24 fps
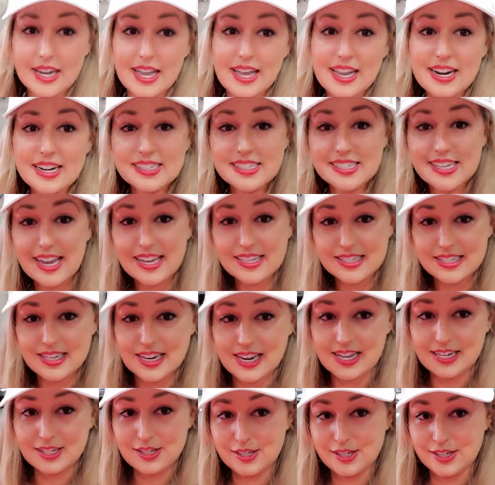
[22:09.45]
an
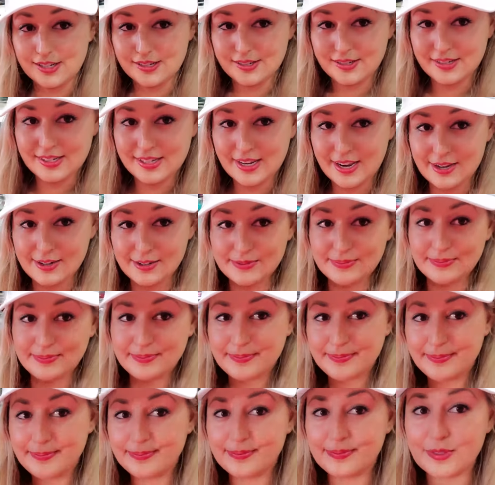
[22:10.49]
assassination? So,
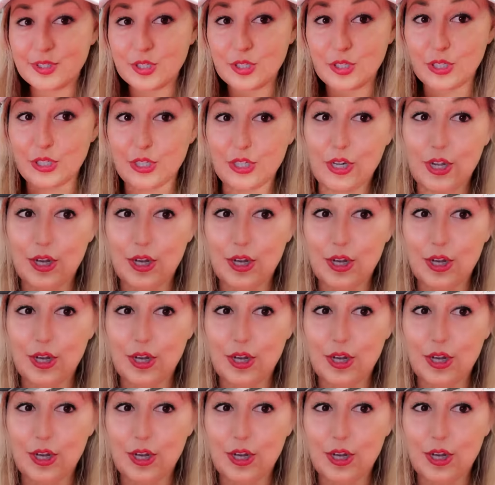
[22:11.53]
good to